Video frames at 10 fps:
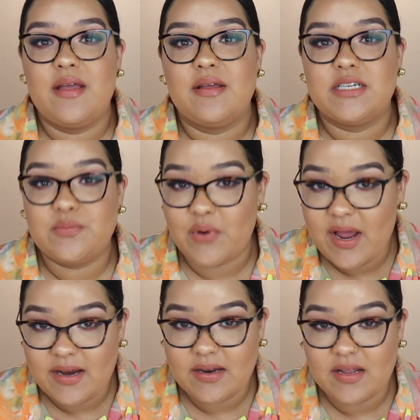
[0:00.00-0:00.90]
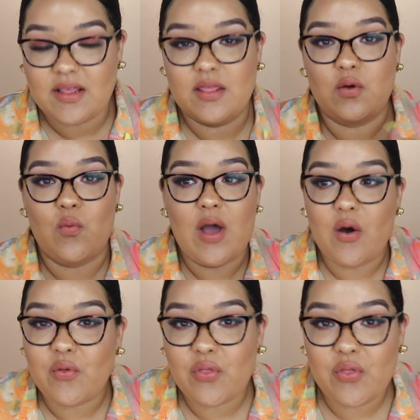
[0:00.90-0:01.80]
Spread the
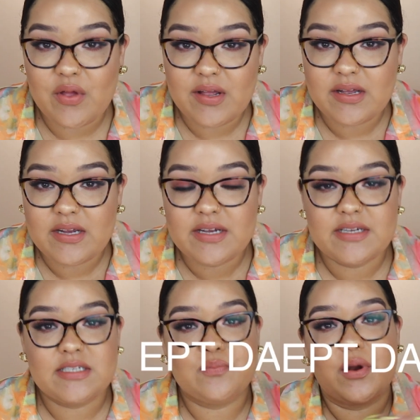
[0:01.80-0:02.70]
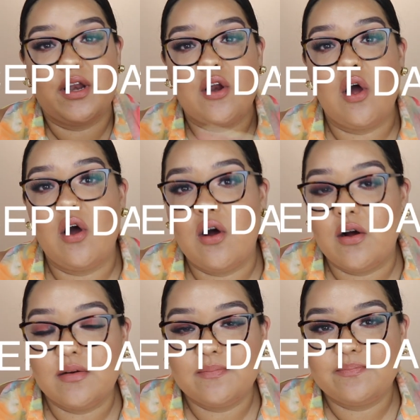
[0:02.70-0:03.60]
wealth, spread it
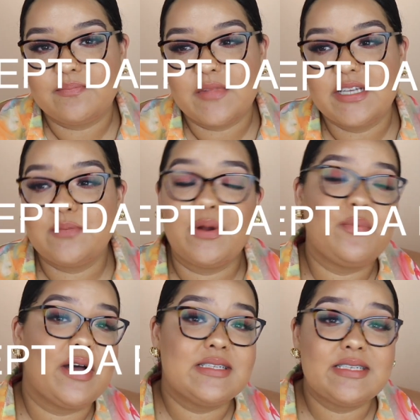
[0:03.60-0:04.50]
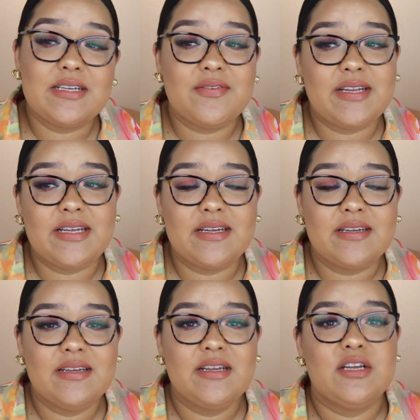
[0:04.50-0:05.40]
all. Spread positivity.
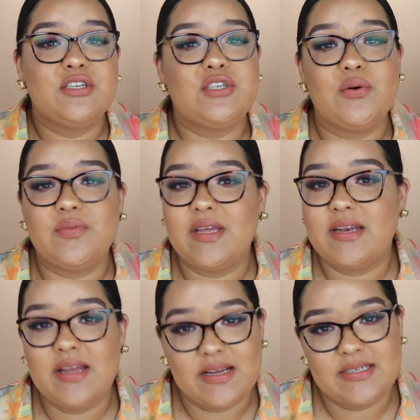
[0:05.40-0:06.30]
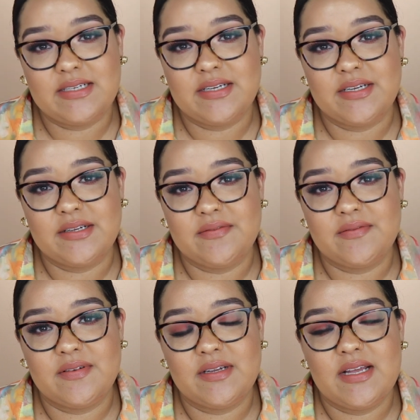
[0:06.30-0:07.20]
Don't think negative.
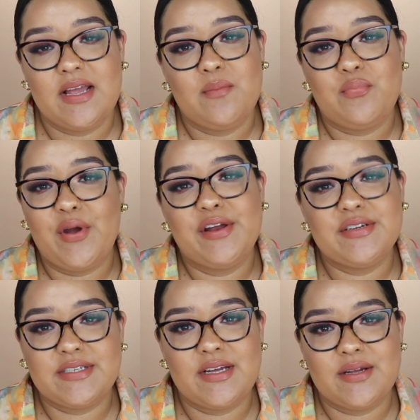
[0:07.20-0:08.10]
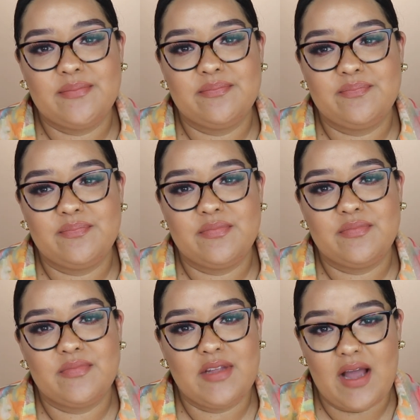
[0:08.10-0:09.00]
Prayers up.
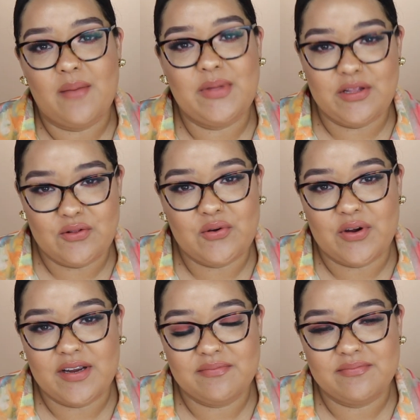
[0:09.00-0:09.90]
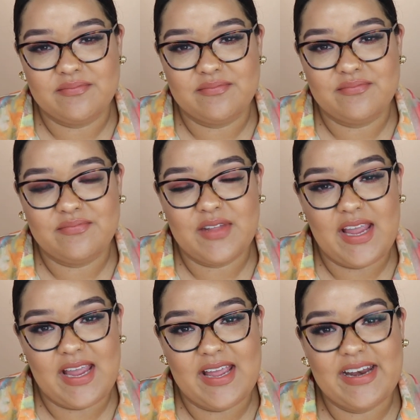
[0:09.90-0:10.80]
God be the glory.
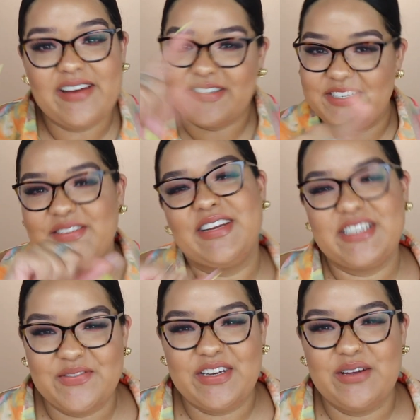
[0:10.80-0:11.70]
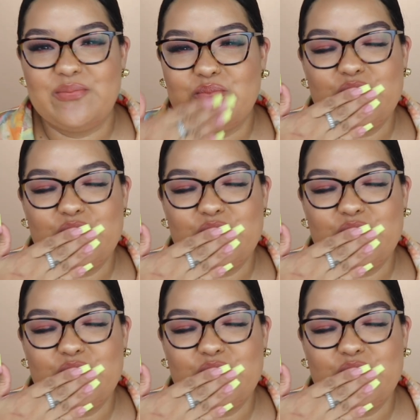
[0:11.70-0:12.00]
And I'll see you in the next video.